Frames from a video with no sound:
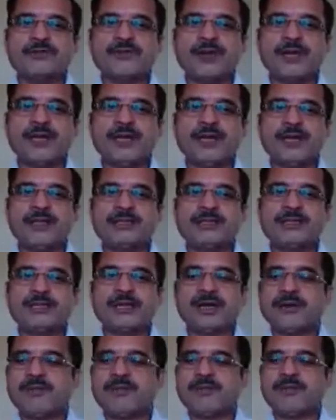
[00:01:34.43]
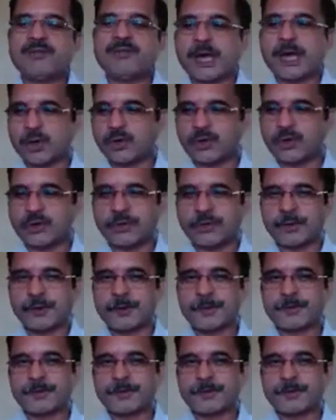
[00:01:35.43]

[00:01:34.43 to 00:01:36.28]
biological potentials,